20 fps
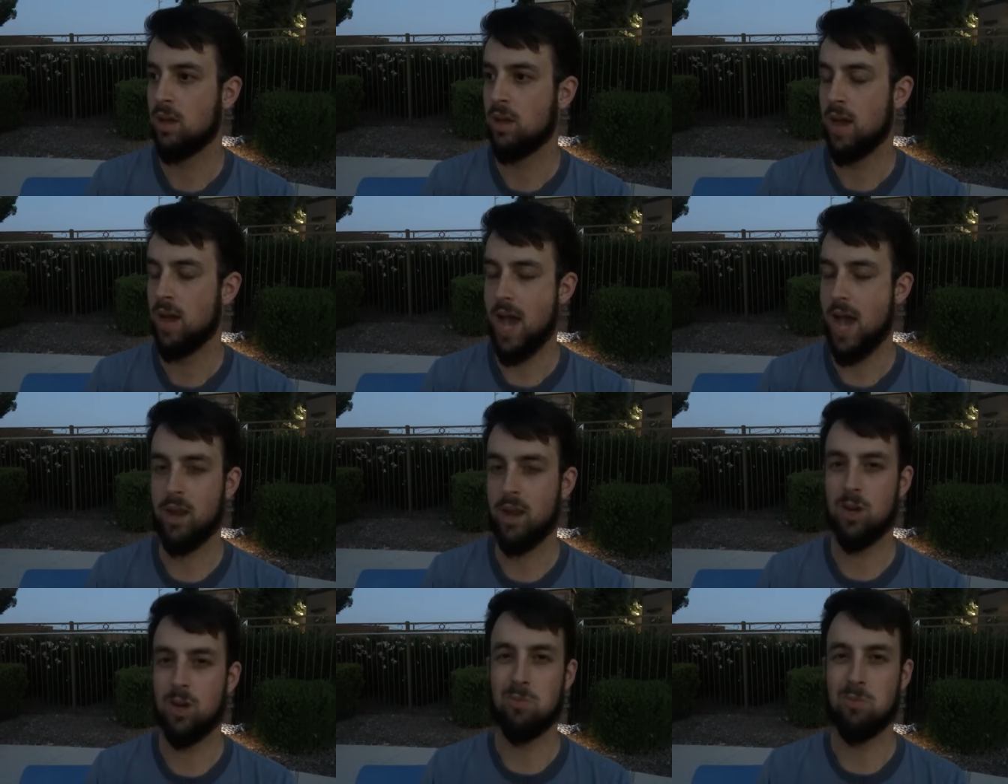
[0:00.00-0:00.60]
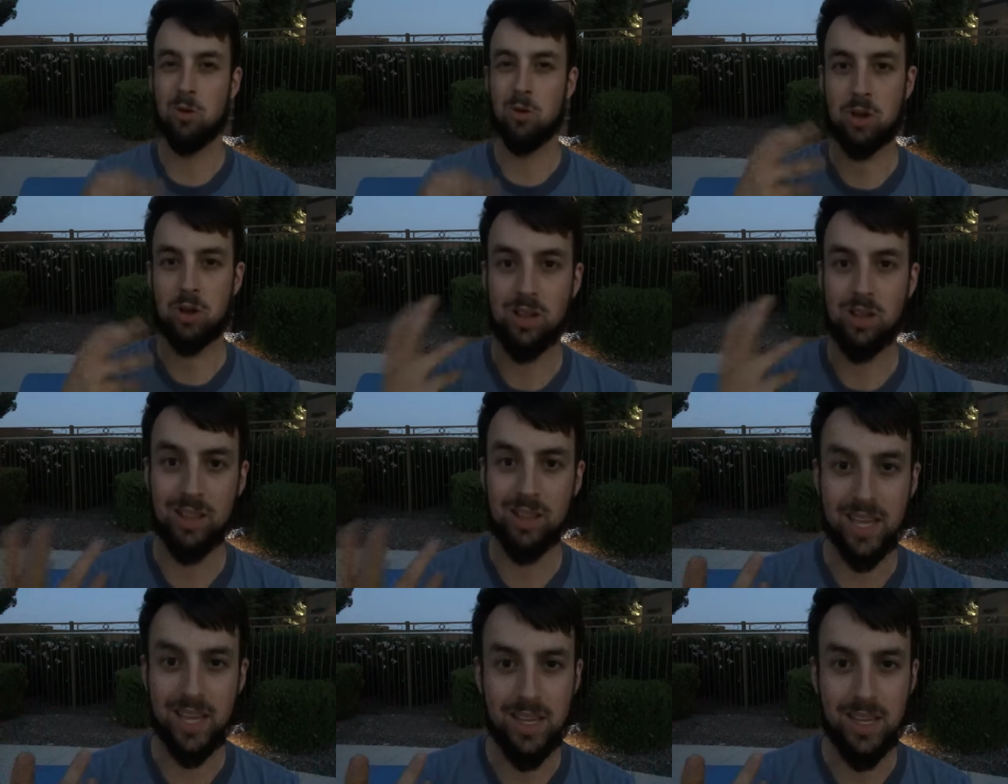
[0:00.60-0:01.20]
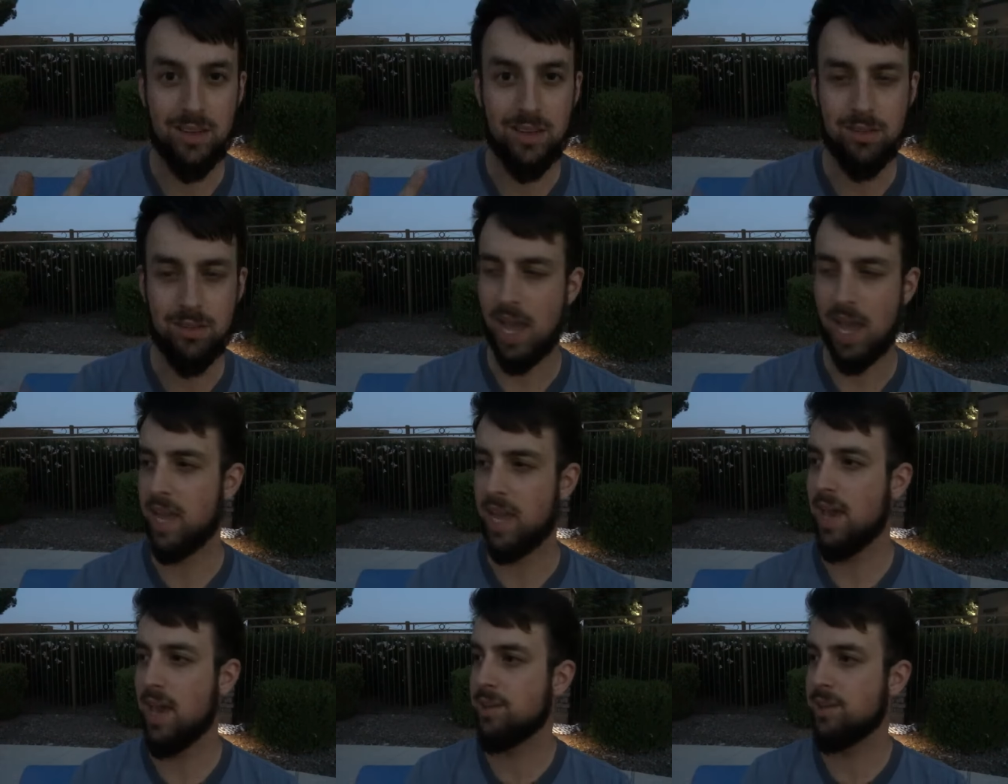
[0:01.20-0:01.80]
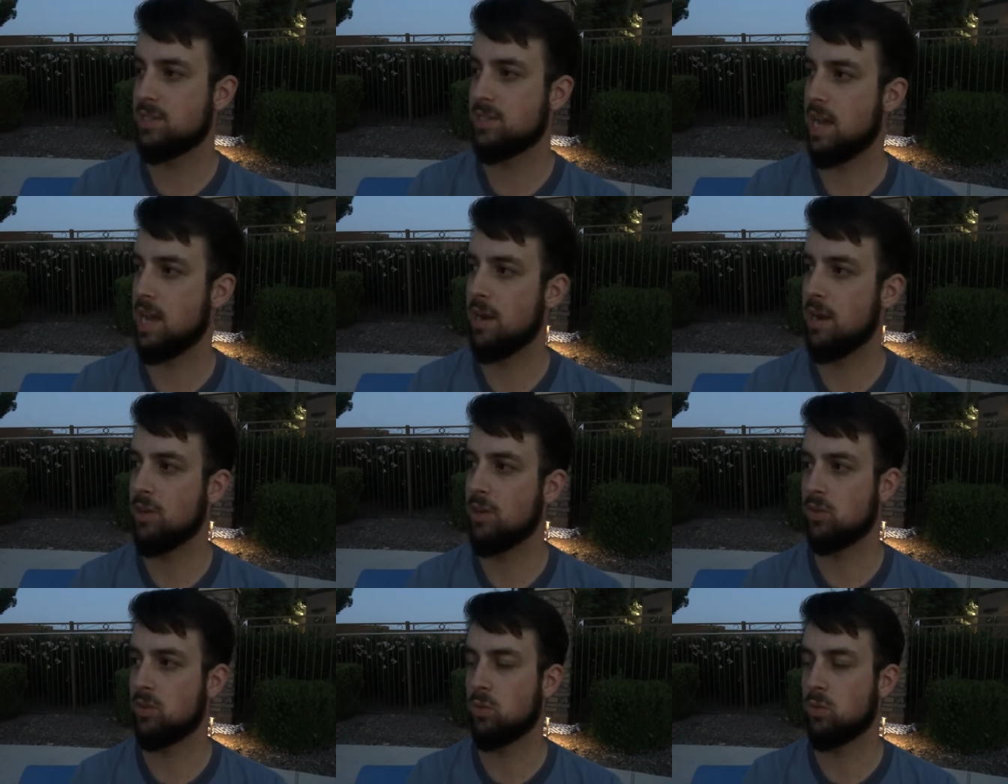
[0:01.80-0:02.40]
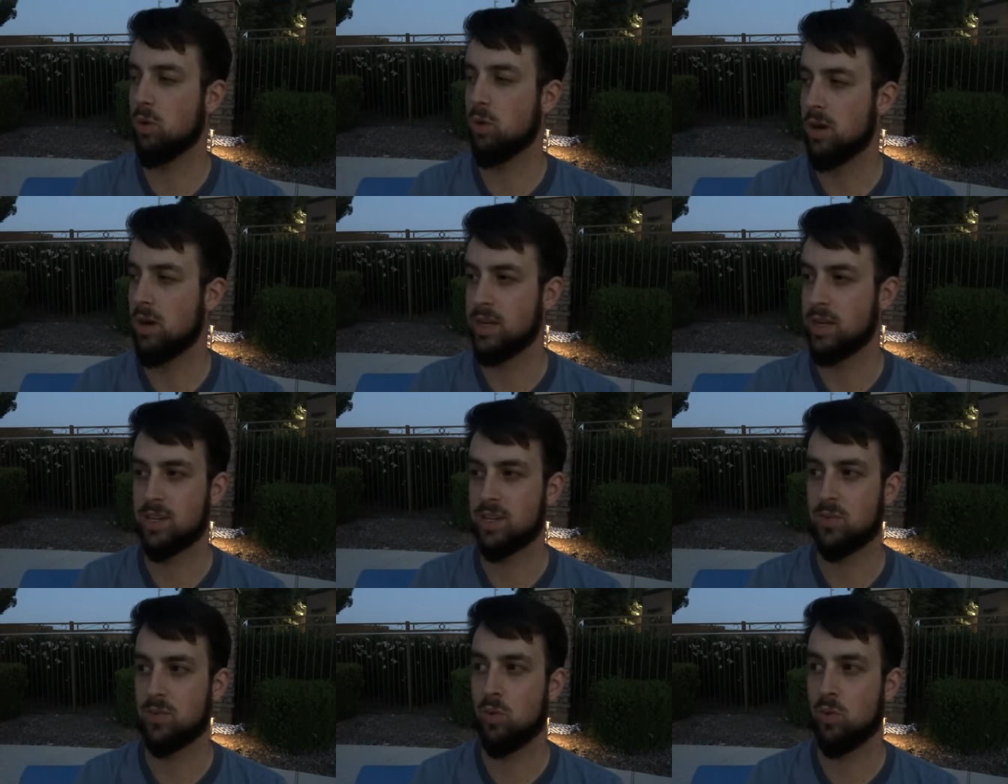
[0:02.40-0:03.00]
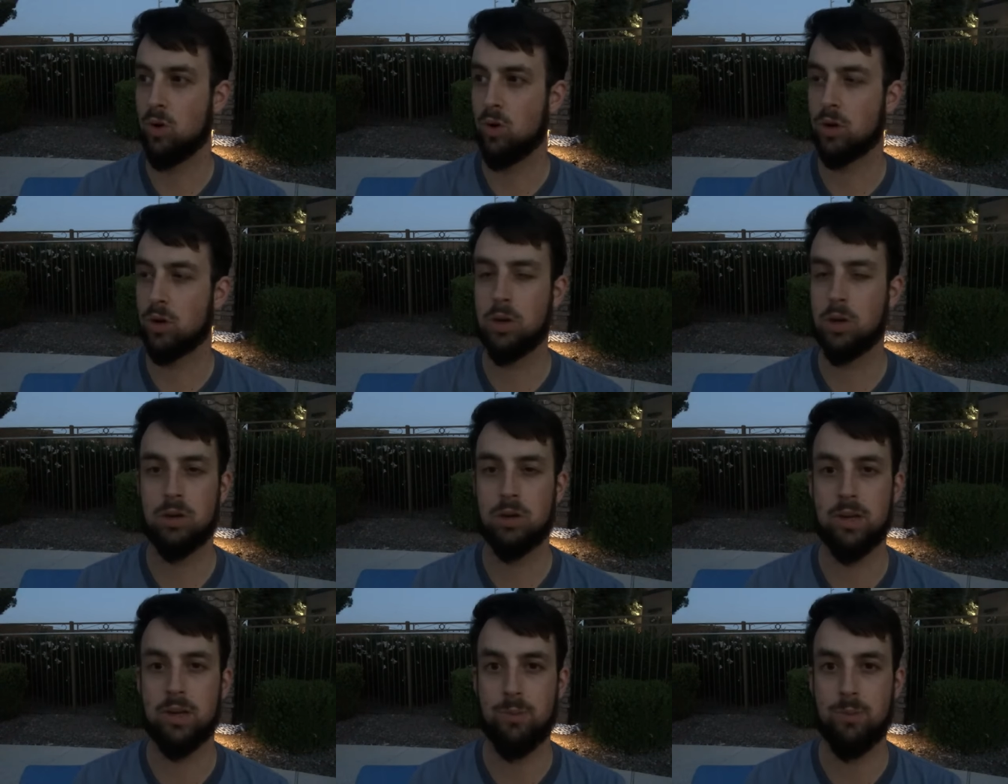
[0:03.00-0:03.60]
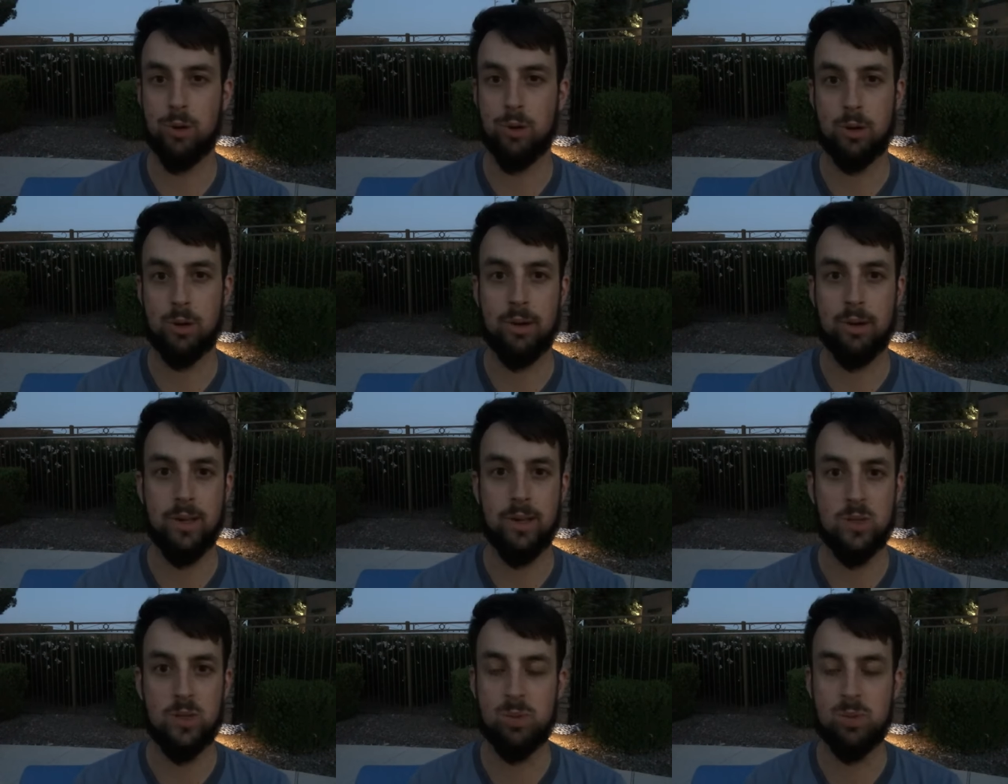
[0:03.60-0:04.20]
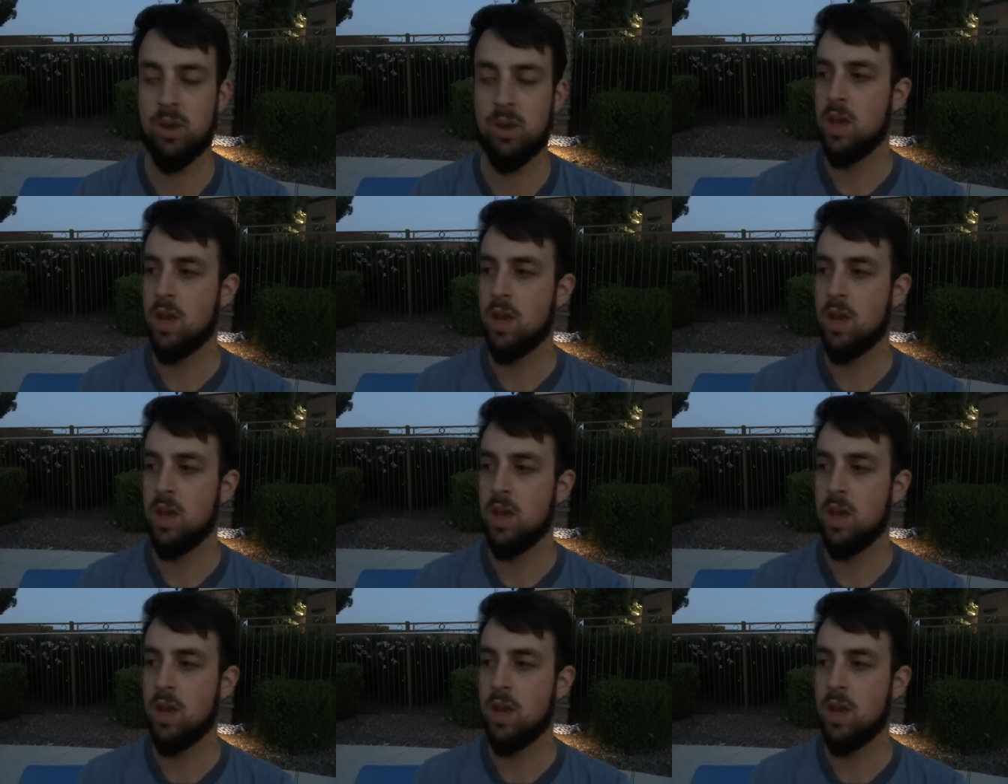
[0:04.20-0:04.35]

I don't know, more clean, I guess. I don't know what the word is, more, more crisp.